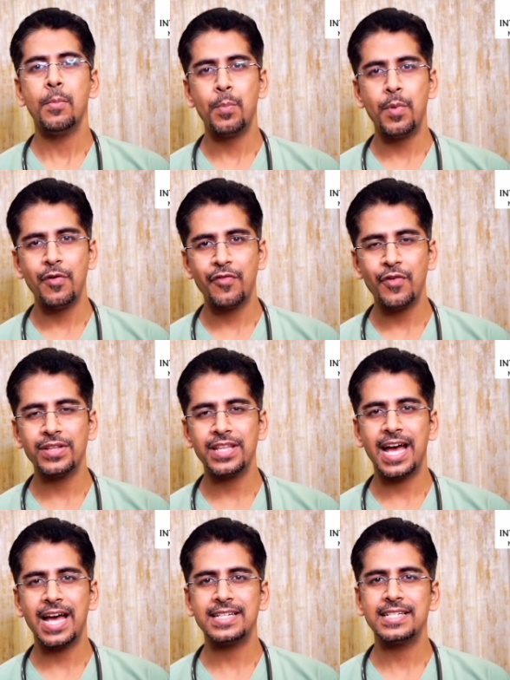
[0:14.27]
Before
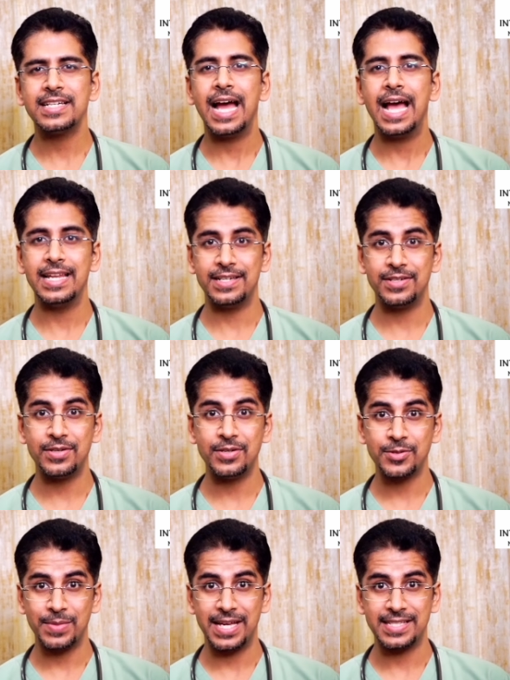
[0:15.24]
that, I'll
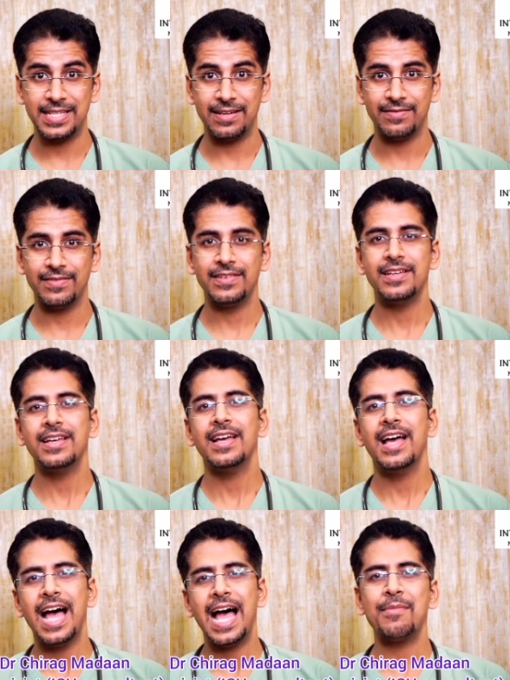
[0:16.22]
introduce myself.
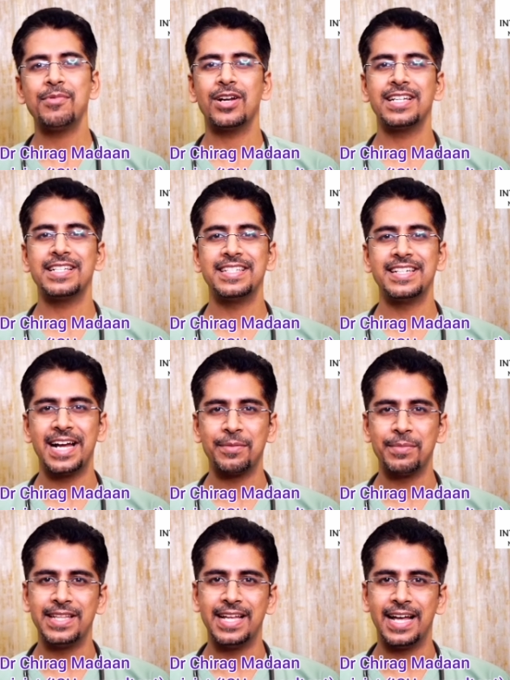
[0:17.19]
I'm Dr.
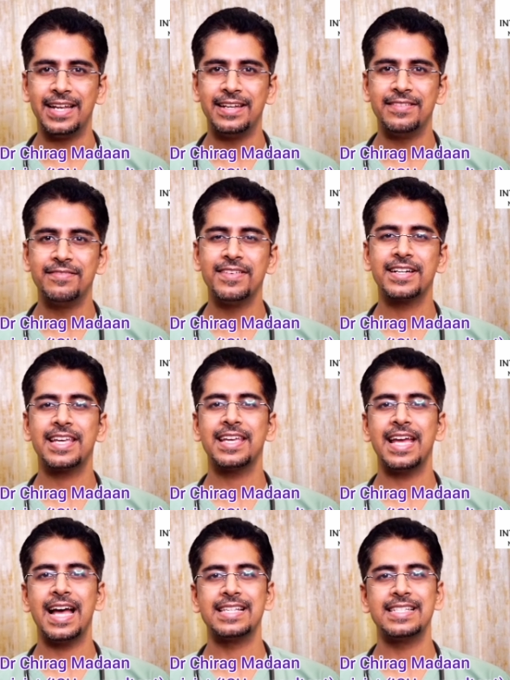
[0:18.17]
Chirag Madaan,
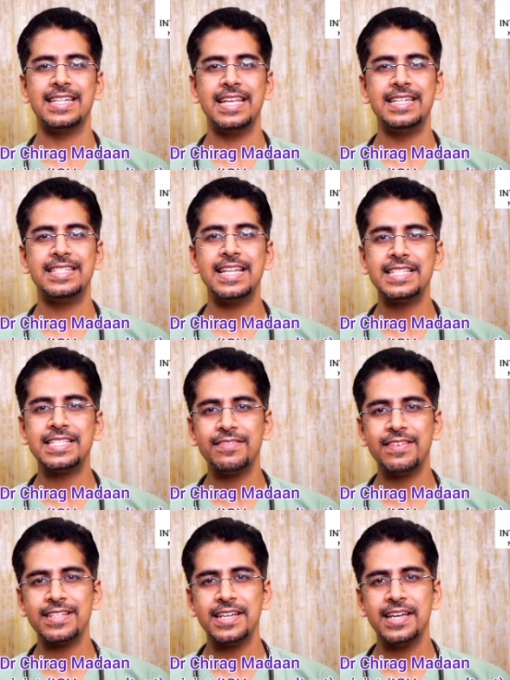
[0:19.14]
working as an
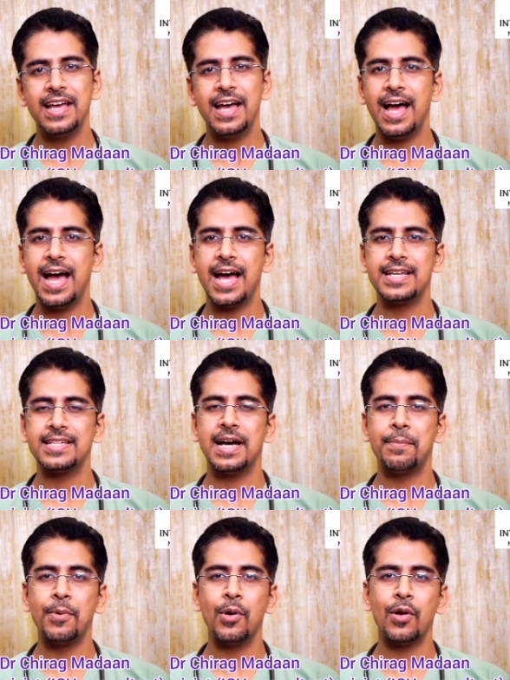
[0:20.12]
intensivist at
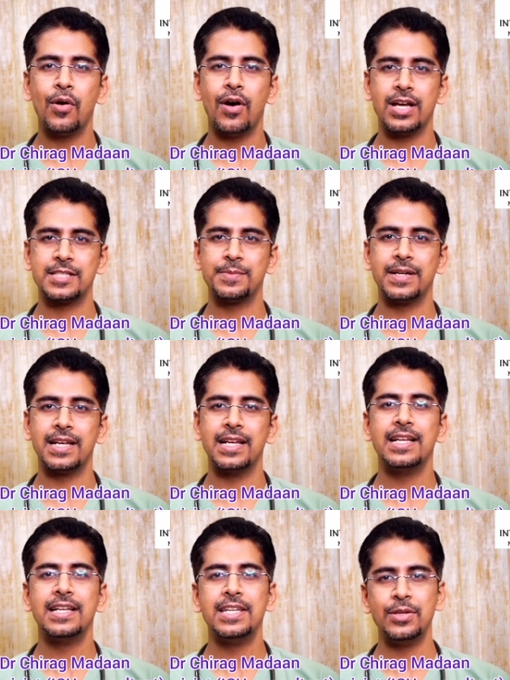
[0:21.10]
Apollo
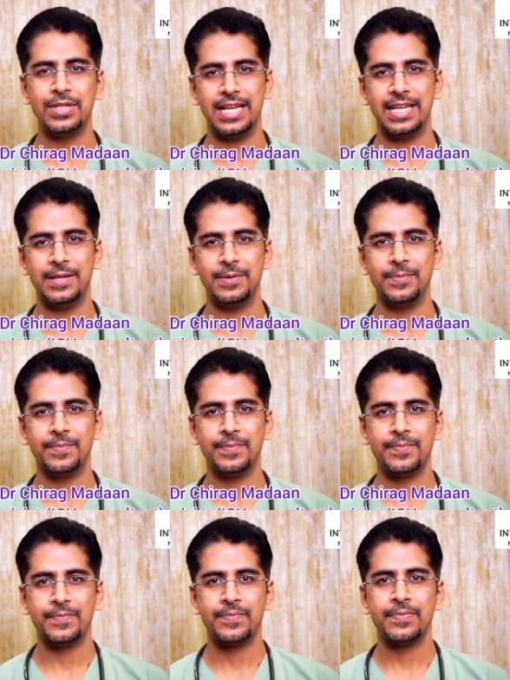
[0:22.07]
Hospital, New Delhi.
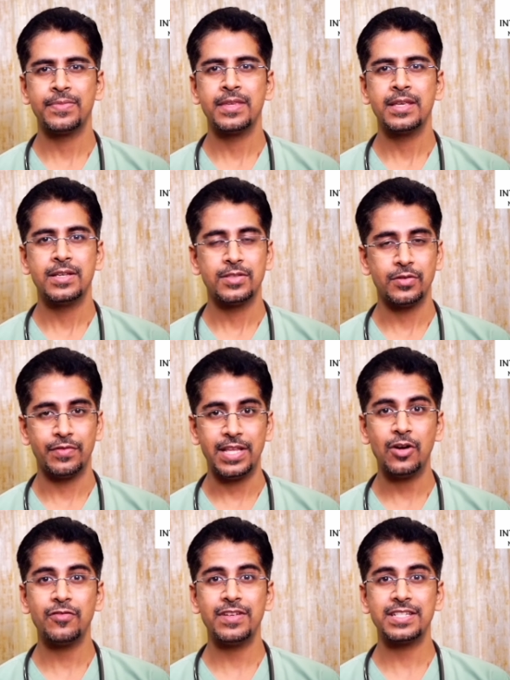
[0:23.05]
So
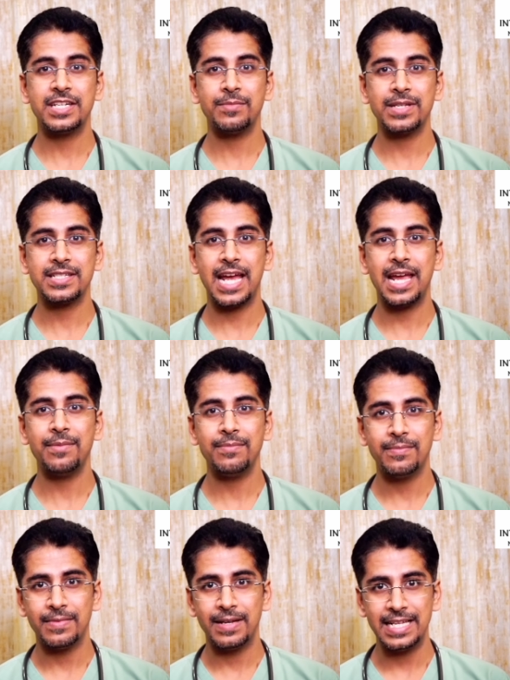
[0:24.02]
without wasting much
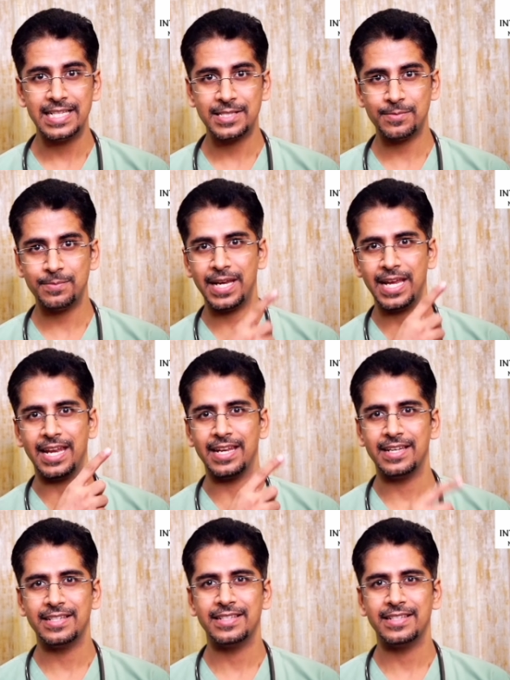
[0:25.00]
time, let's begin.